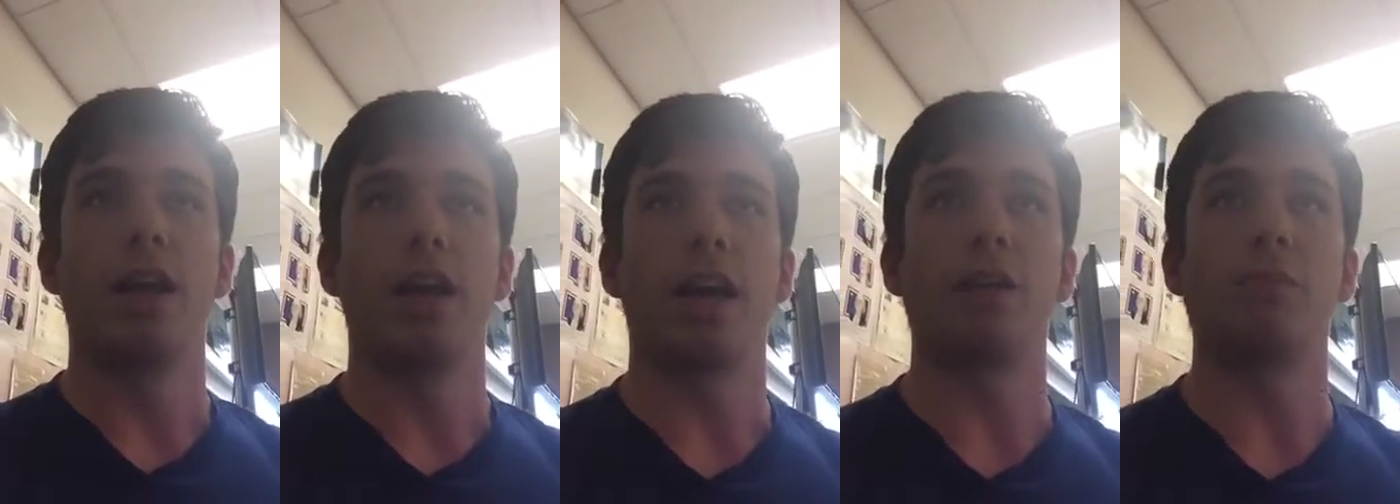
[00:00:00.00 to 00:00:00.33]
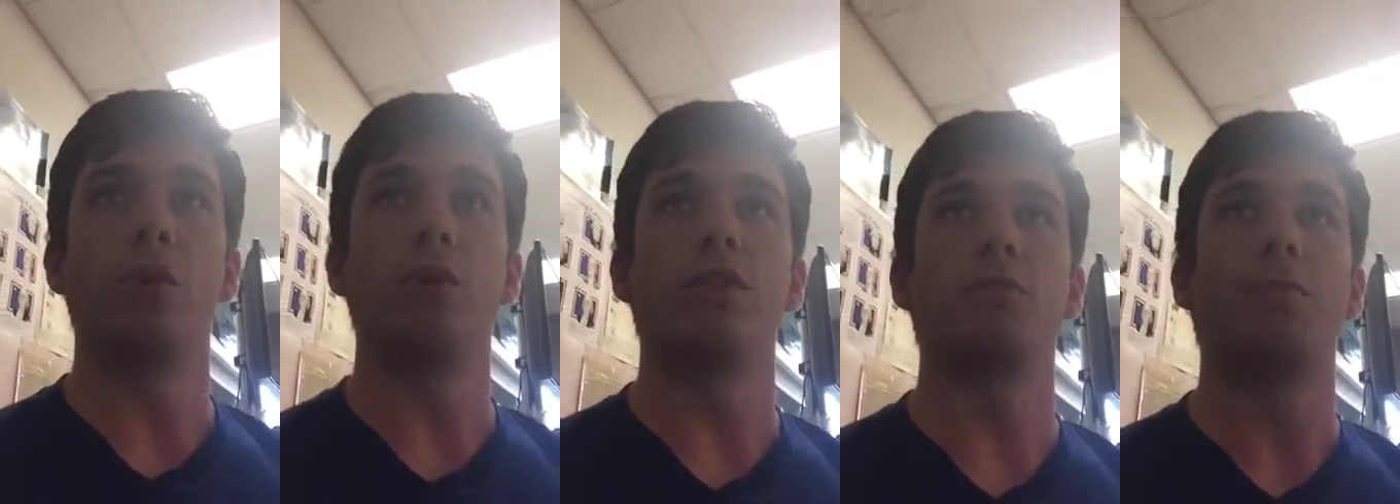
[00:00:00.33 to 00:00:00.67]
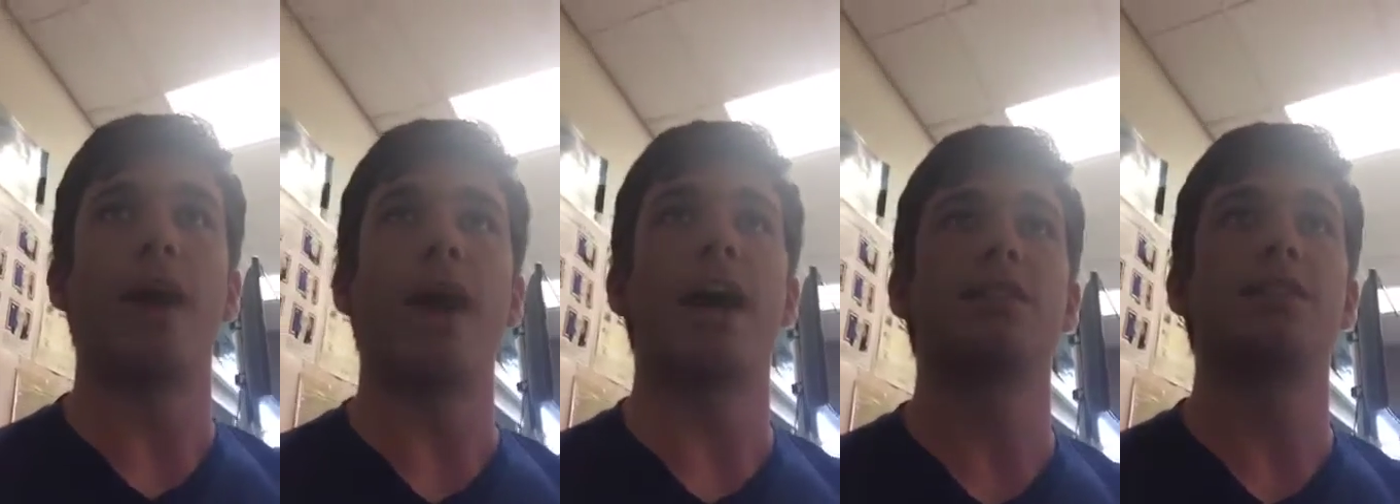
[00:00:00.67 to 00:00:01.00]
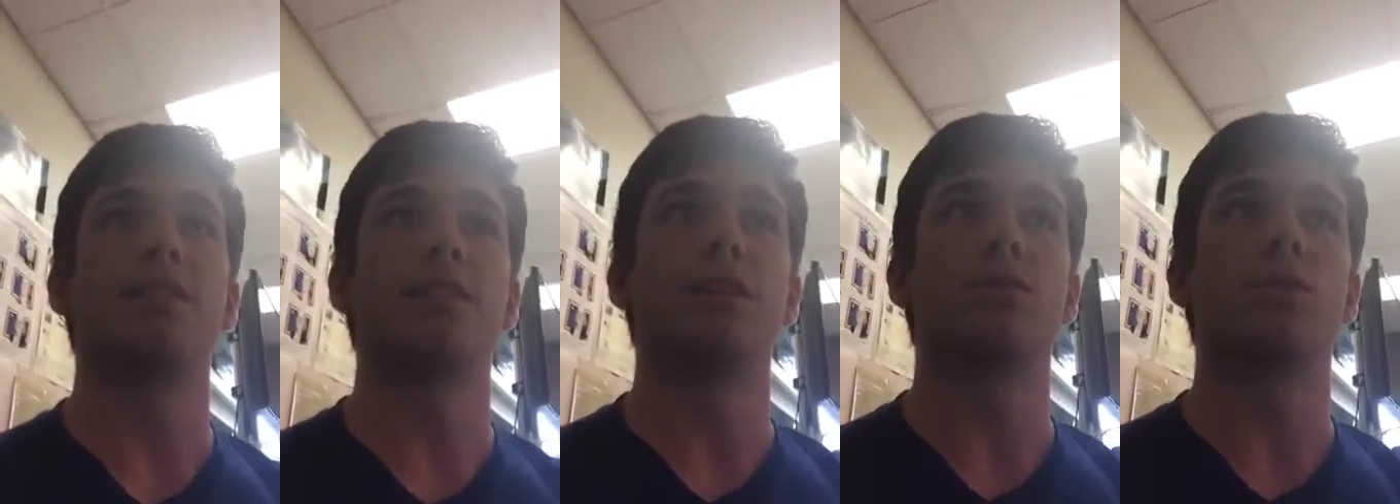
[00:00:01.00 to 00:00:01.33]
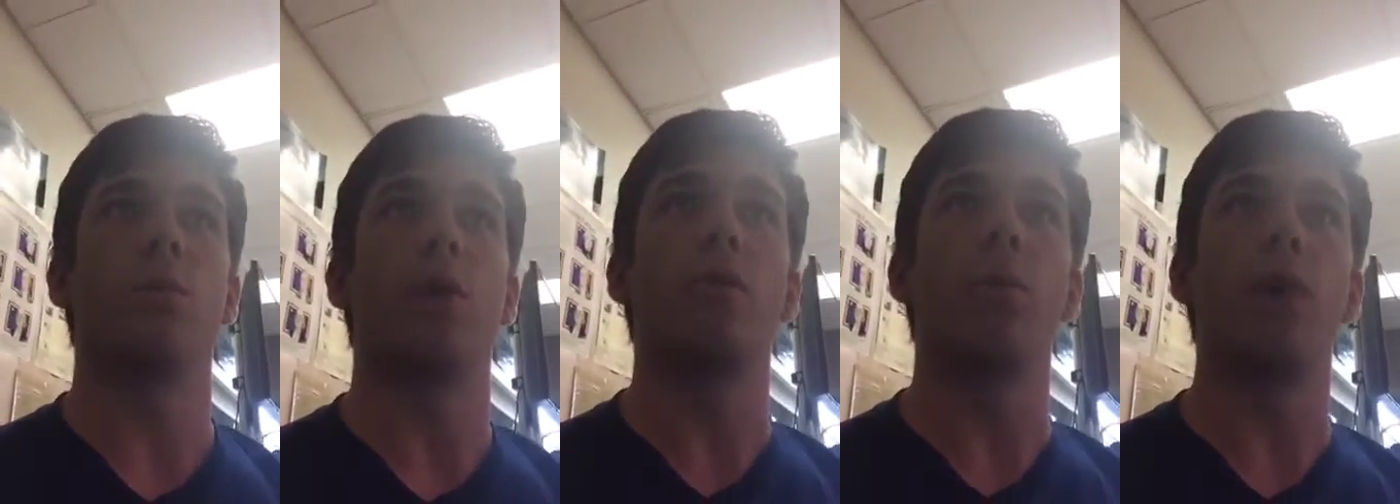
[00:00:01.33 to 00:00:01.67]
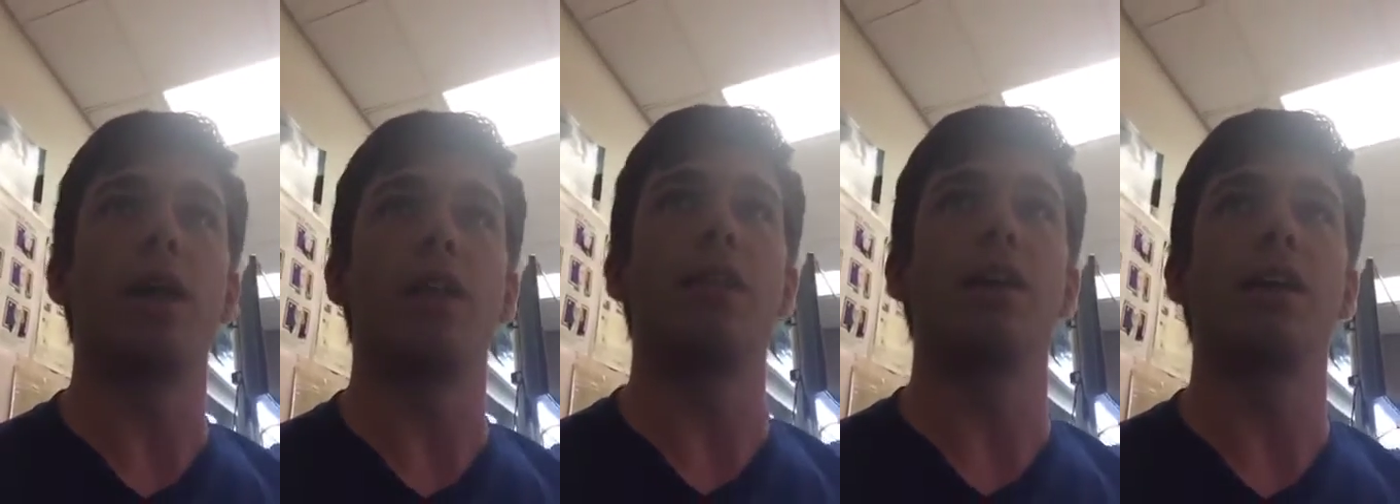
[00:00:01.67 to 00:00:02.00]
it can move us past this
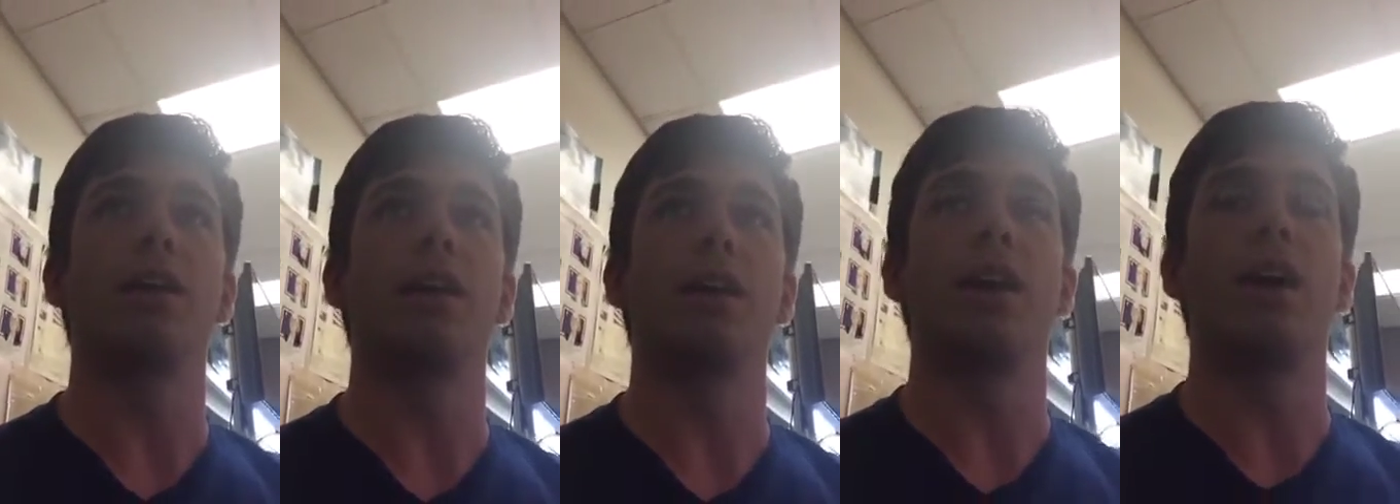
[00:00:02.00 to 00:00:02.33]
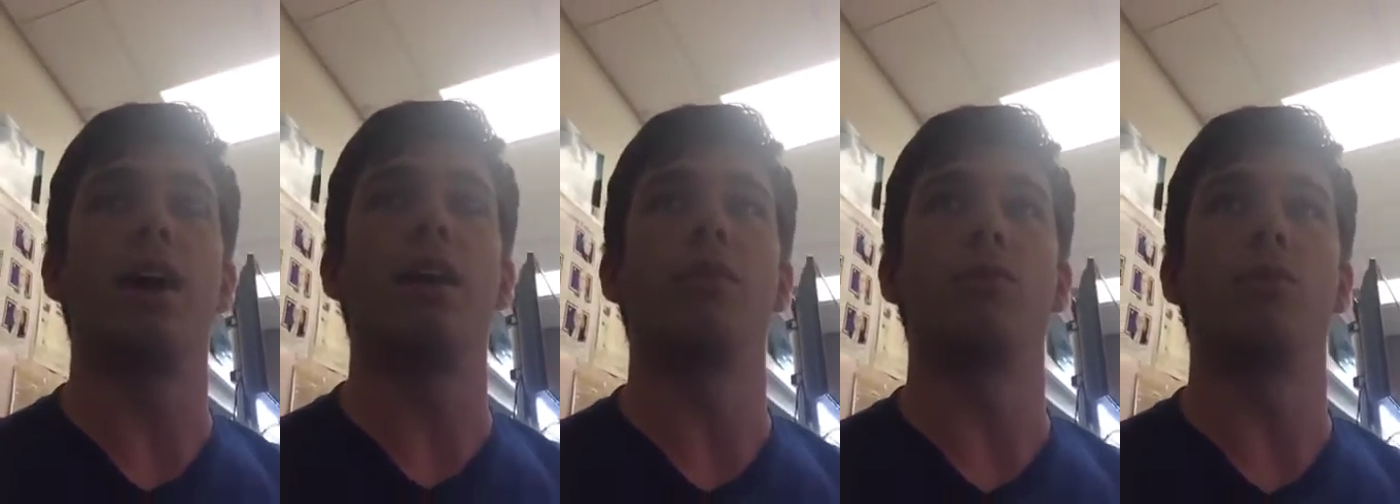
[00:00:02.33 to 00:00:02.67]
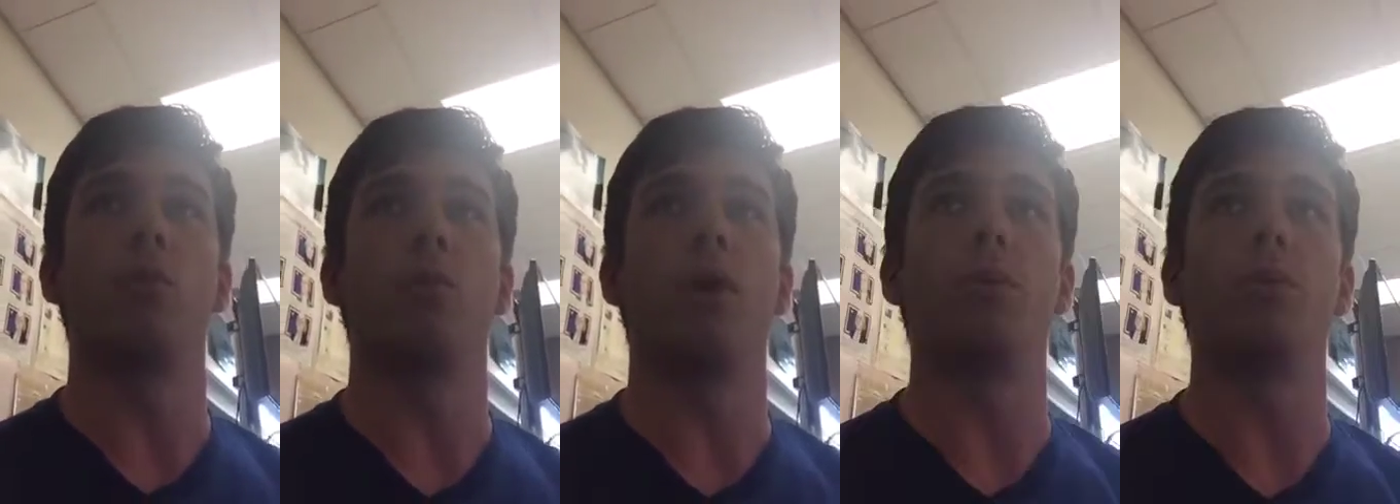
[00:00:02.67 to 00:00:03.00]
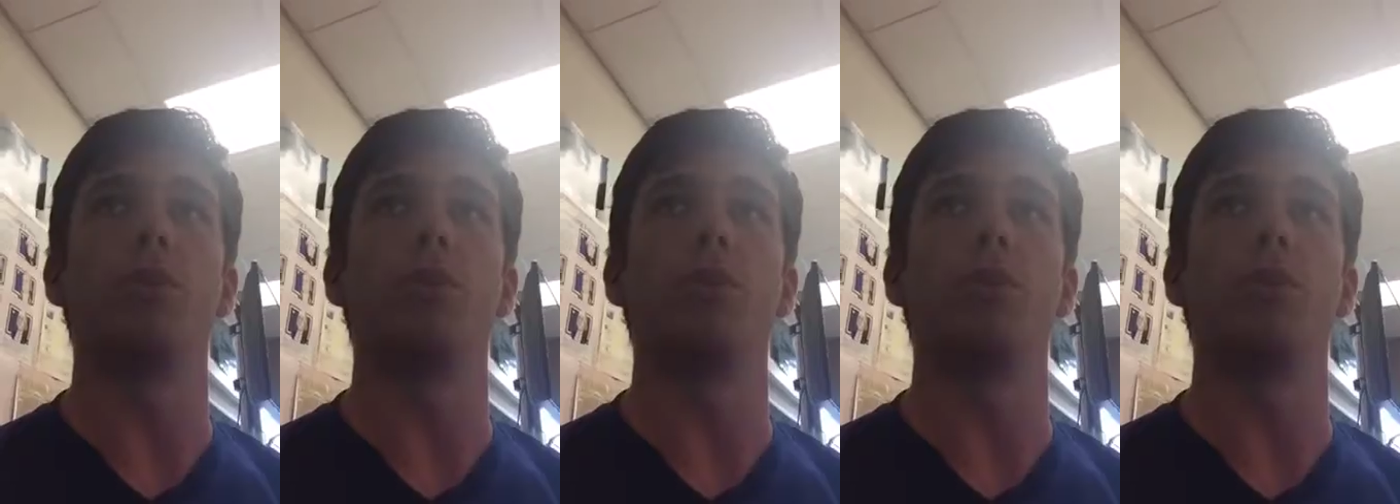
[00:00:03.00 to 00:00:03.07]
one-way thinking of what